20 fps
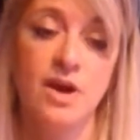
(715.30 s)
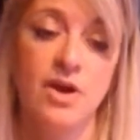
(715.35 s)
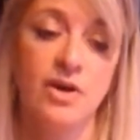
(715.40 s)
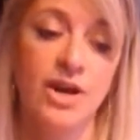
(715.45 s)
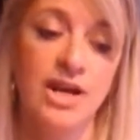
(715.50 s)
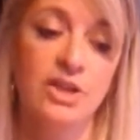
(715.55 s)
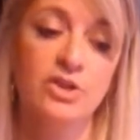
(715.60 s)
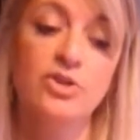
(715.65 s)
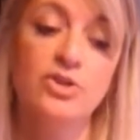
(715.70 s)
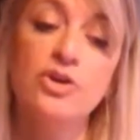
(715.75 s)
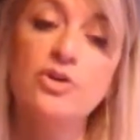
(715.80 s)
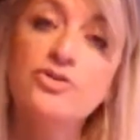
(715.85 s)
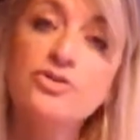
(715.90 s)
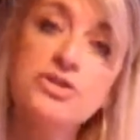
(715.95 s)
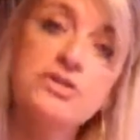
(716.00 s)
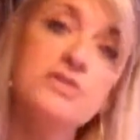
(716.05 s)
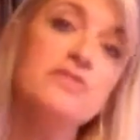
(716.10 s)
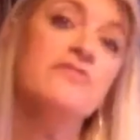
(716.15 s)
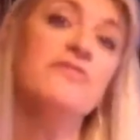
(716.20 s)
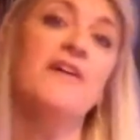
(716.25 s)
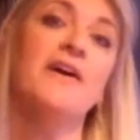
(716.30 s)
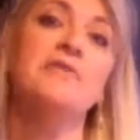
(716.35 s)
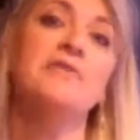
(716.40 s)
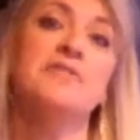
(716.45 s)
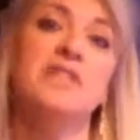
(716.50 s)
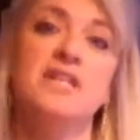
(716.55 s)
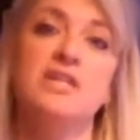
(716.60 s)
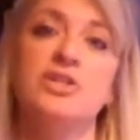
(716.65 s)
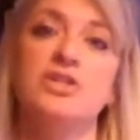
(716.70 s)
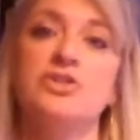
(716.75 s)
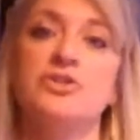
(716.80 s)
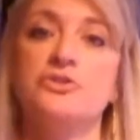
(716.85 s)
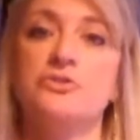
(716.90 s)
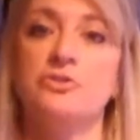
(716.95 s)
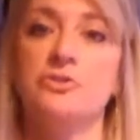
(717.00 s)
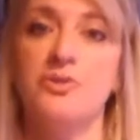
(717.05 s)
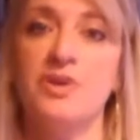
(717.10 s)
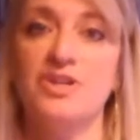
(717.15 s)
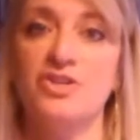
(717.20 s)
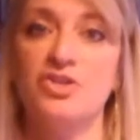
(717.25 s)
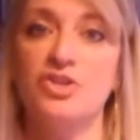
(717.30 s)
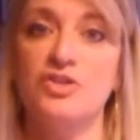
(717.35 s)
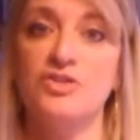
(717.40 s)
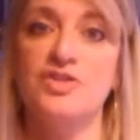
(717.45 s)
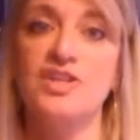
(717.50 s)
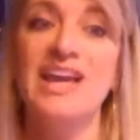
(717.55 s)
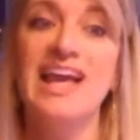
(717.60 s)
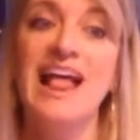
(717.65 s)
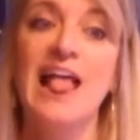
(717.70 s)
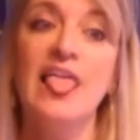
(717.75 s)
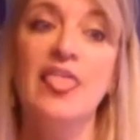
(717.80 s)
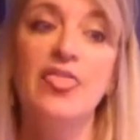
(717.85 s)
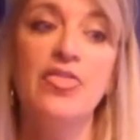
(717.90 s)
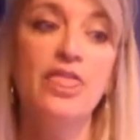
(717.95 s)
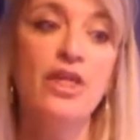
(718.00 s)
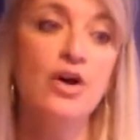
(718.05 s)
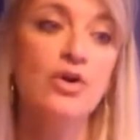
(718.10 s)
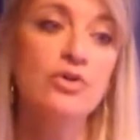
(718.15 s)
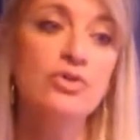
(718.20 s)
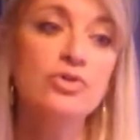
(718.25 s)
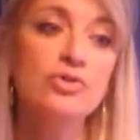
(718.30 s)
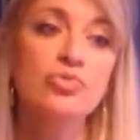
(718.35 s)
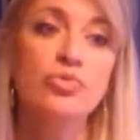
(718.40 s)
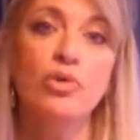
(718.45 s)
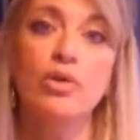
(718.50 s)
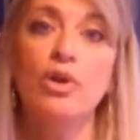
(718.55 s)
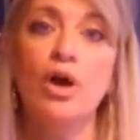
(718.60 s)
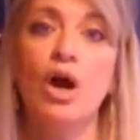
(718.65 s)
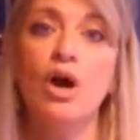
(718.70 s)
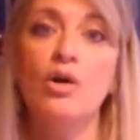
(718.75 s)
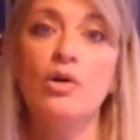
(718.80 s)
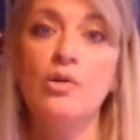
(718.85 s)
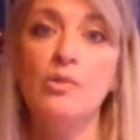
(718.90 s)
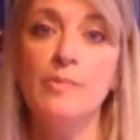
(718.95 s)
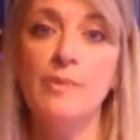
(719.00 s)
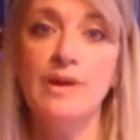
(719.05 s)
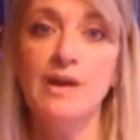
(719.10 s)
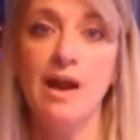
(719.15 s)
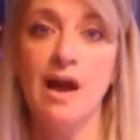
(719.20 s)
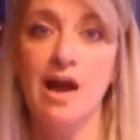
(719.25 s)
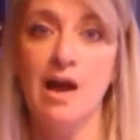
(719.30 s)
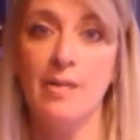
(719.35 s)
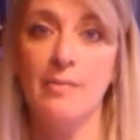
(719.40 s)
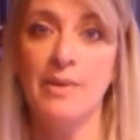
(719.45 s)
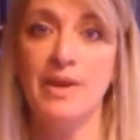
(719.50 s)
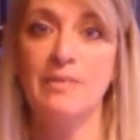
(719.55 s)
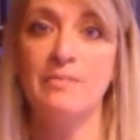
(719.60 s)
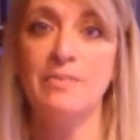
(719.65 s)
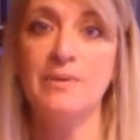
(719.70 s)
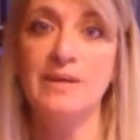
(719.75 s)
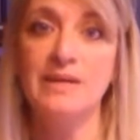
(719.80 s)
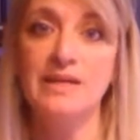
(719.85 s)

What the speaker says: All right, those are the foundational questions. Those will open up and